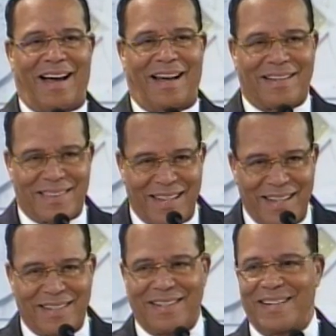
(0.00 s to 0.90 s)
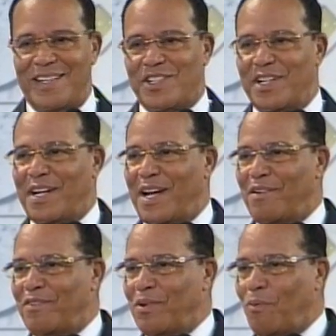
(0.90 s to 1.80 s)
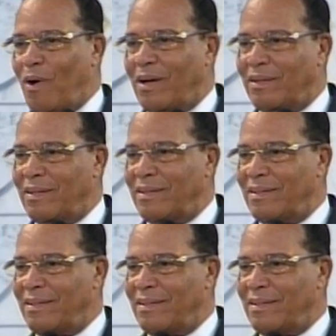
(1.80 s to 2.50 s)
I thank each and every one